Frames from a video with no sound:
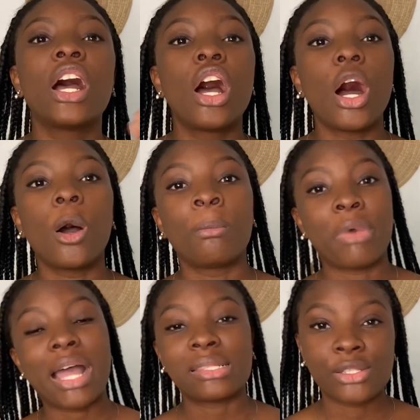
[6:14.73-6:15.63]

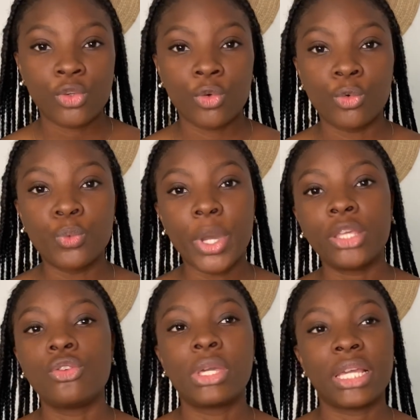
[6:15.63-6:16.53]
article where you
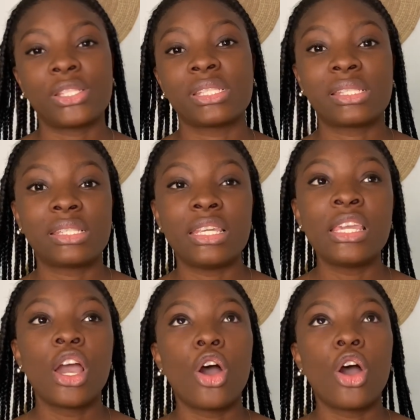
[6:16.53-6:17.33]
get to see